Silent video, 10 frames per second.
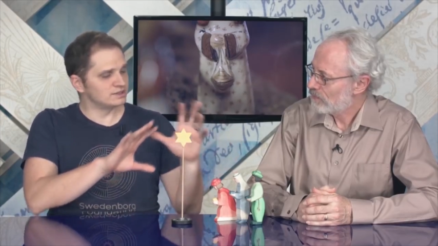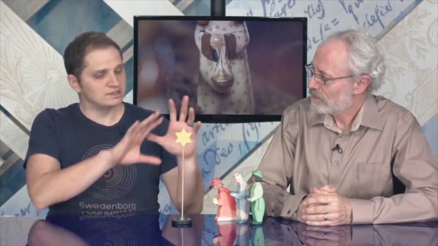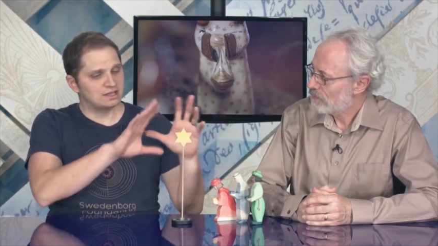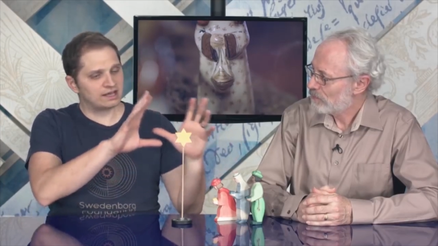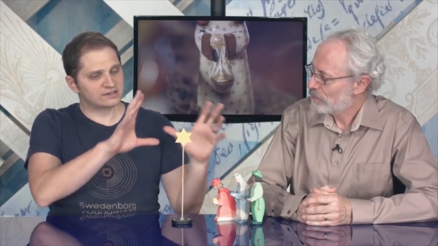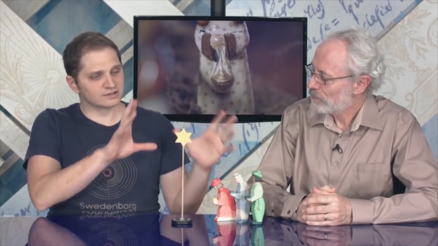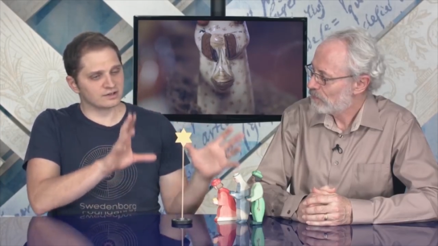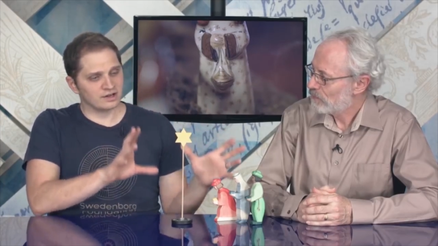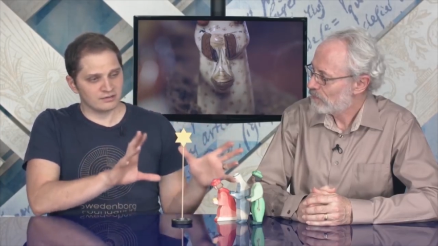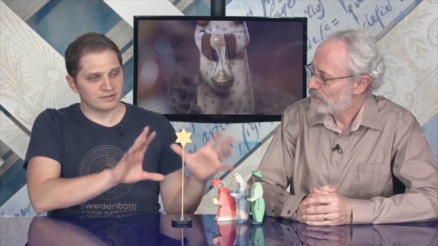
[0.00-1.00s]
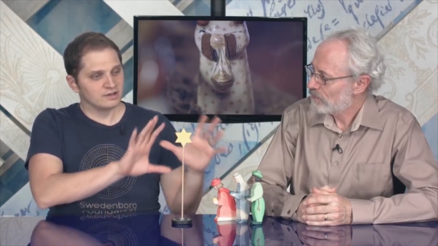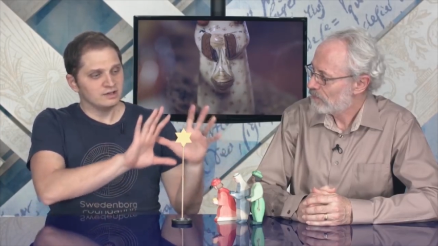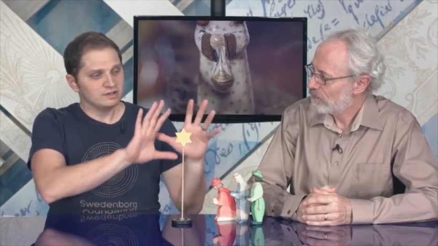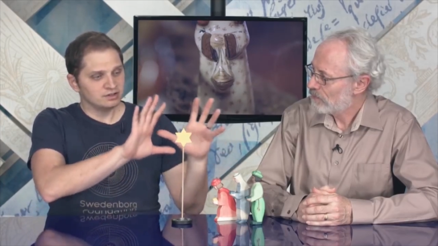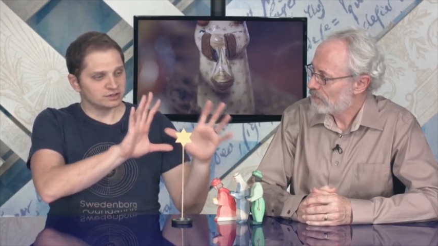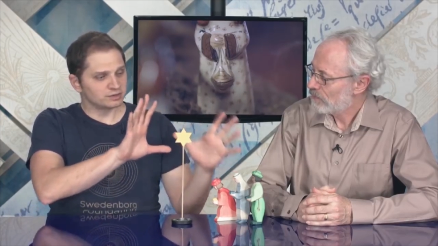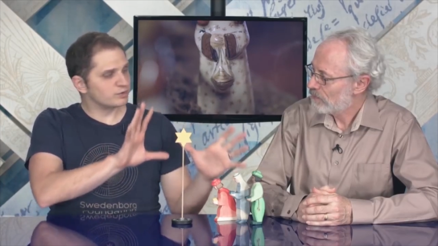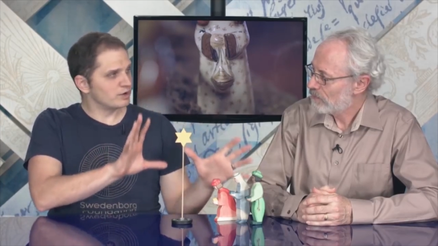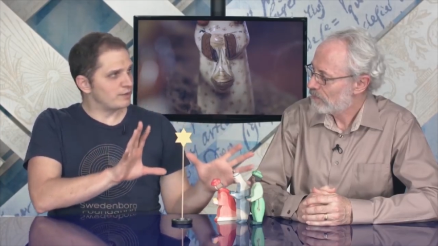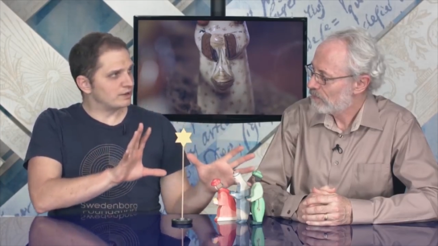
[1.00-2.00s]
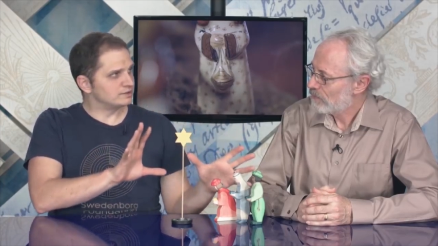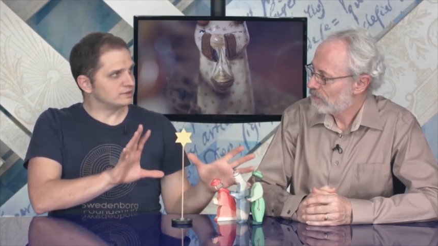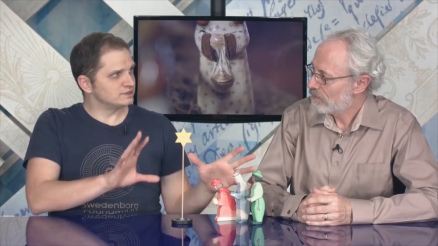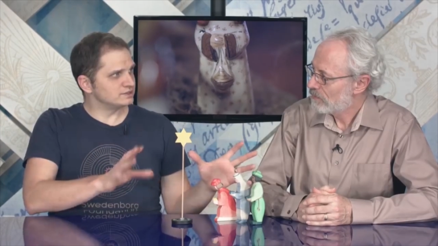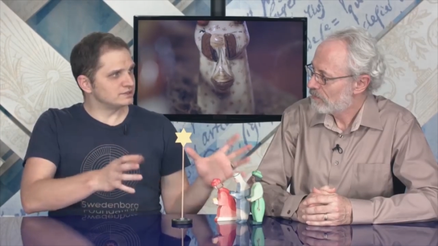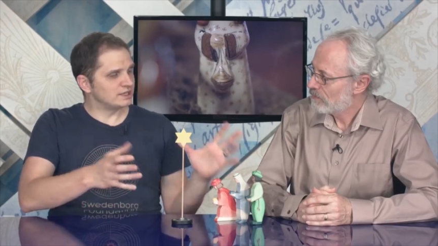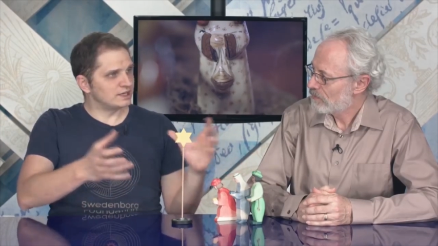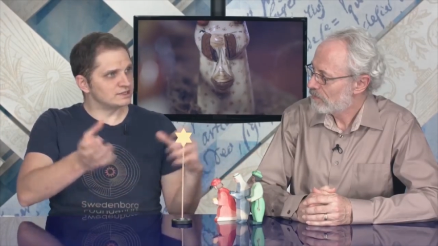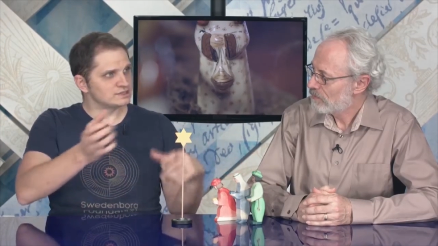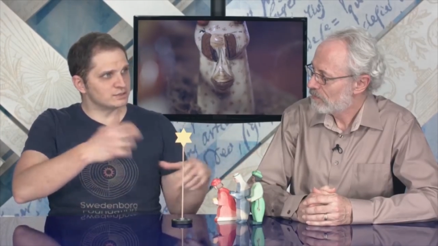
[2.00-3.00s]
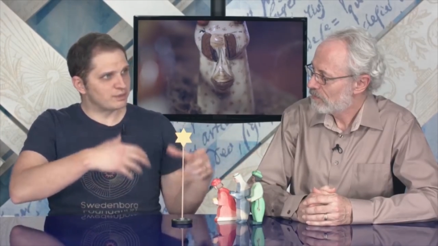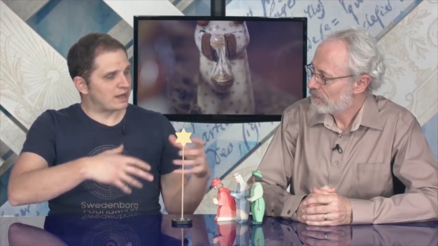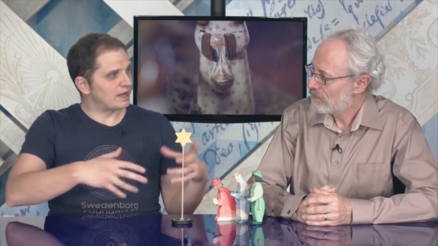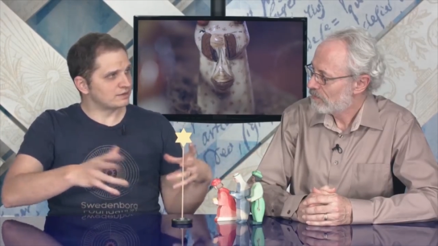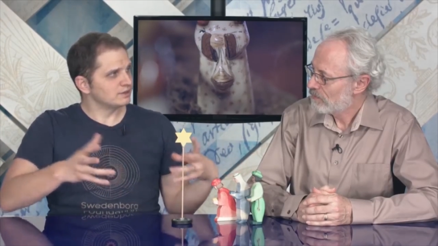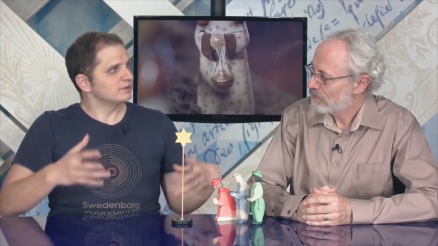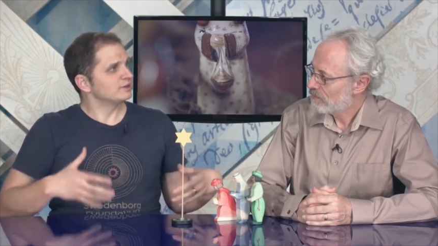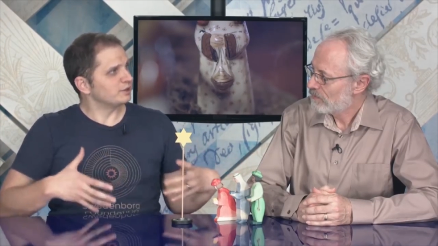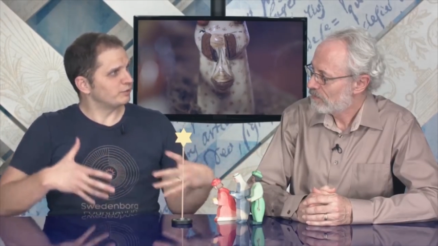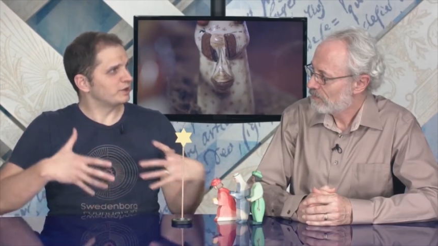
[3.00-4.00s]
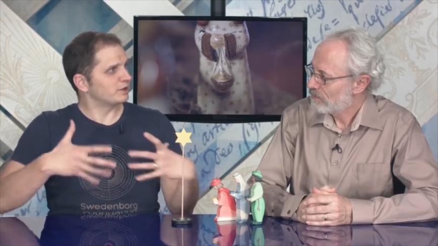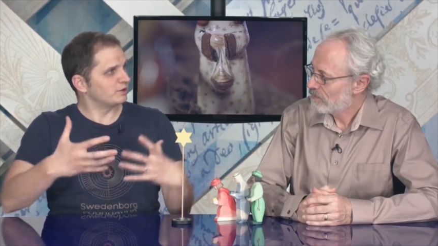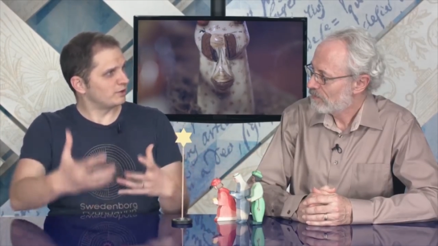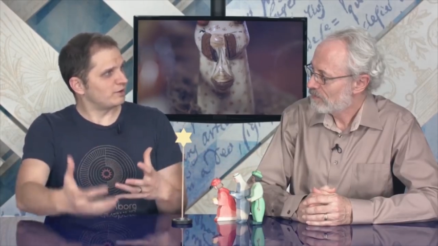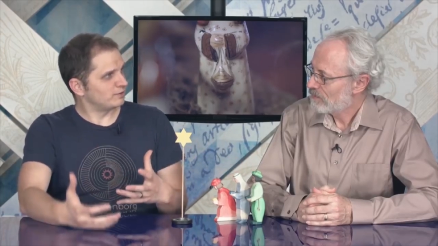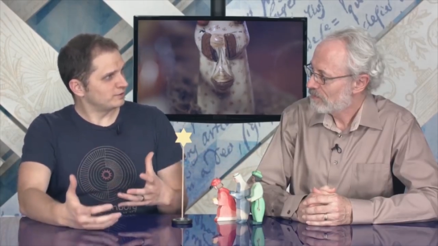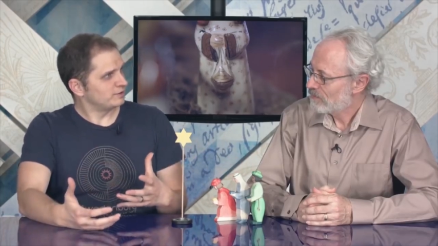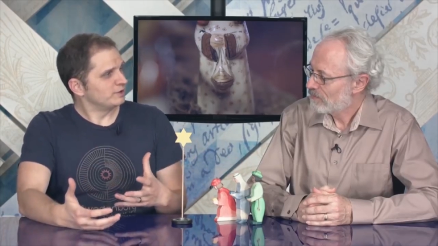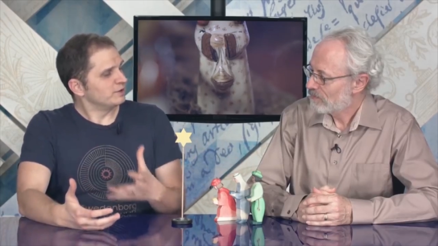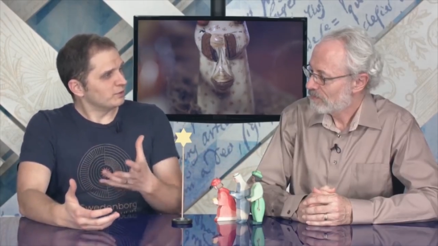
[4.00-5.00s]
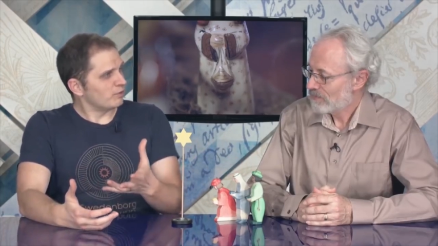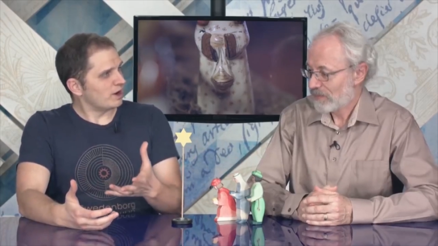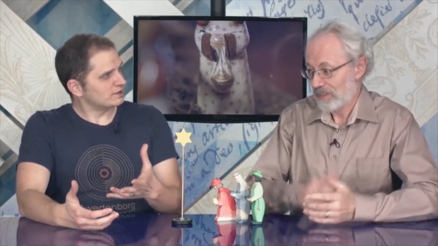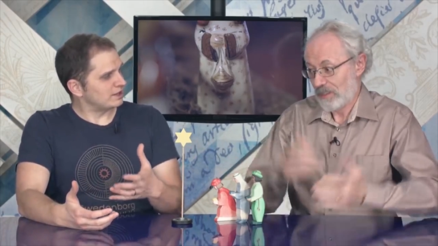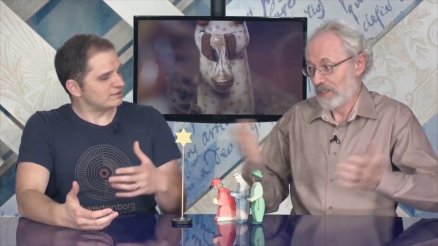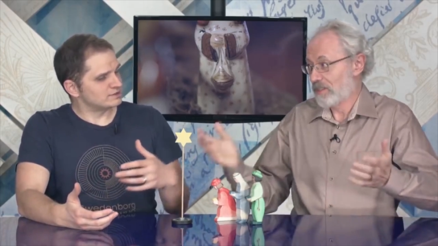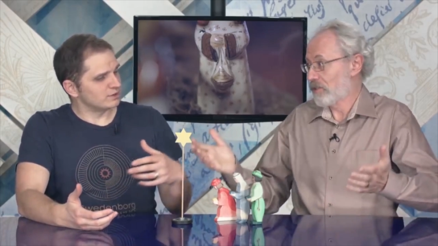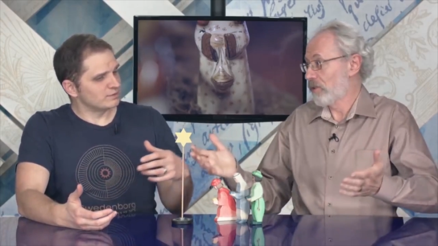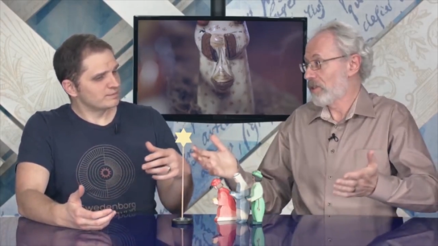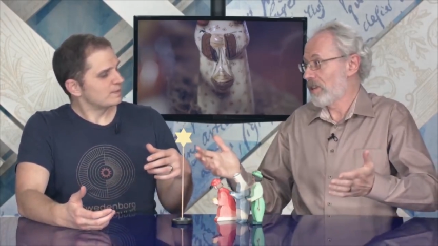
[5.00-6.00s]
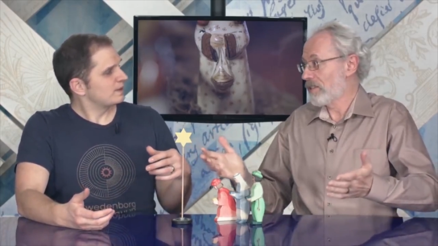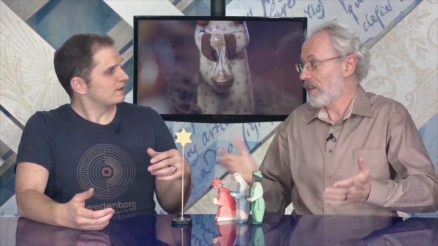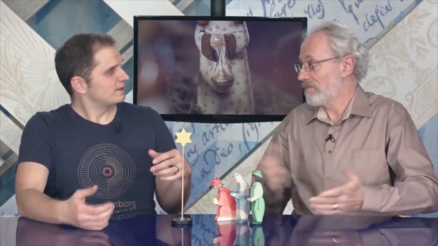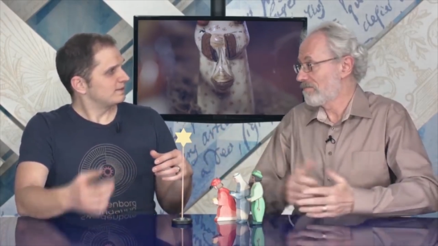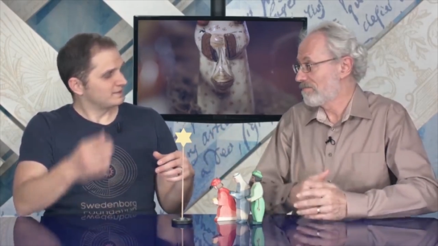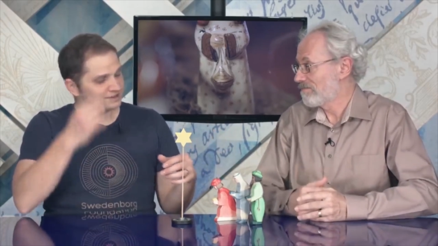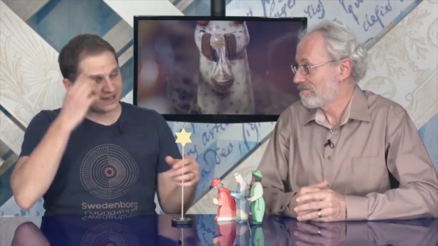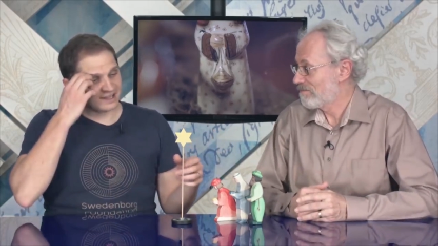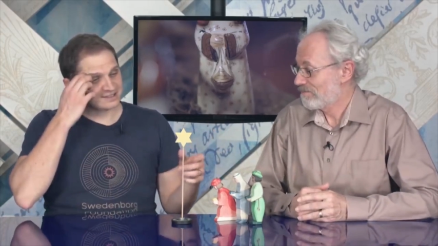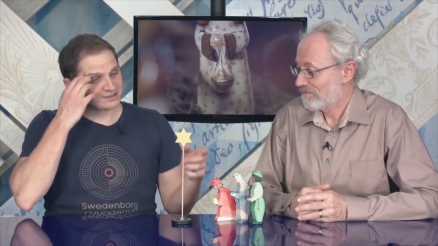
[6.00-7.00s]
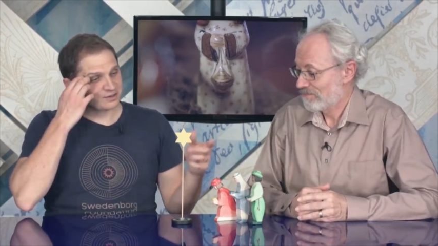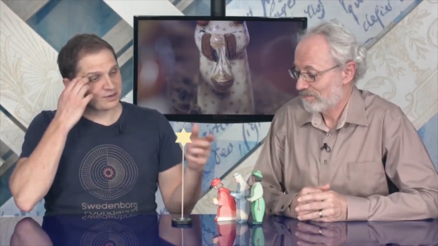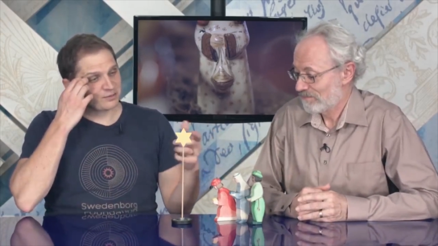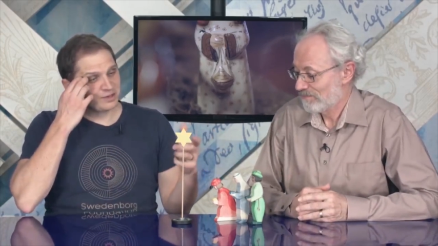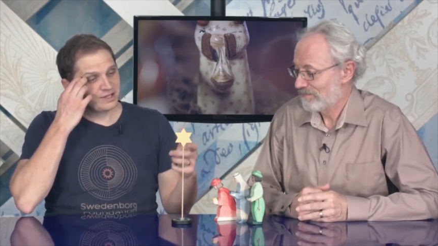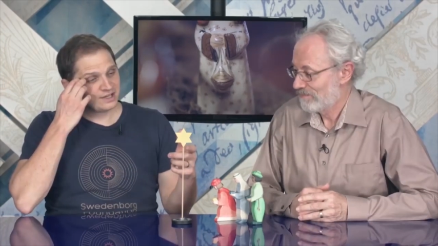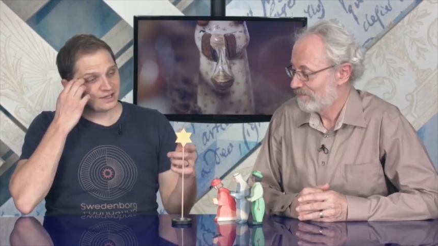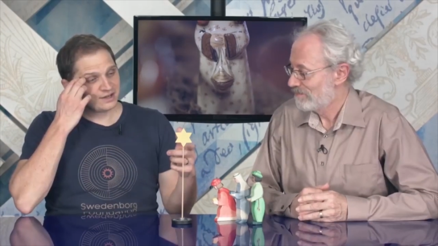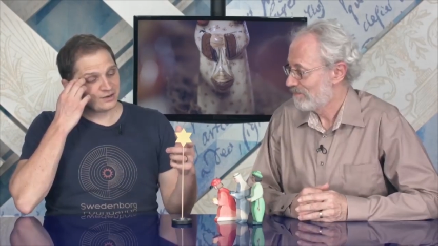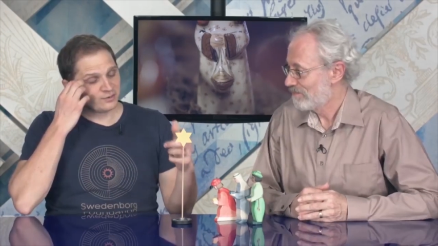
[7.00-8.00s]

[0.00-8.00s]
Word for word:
Speaker 1: and the nature of the story about Jesus is that it's the path that we can all walk down. The so, story's not done. Yeah, so that we,